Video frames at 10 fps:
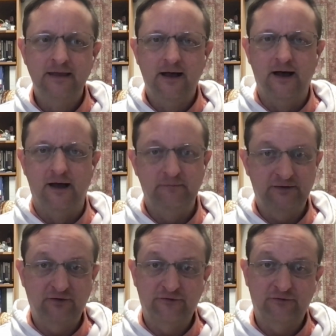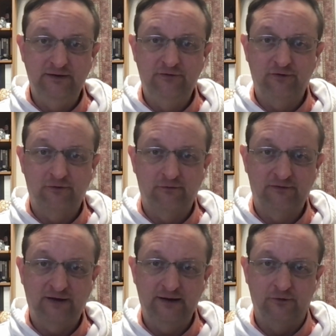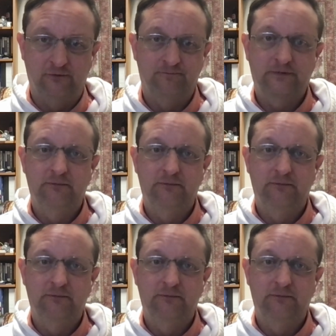It's also easier to recycle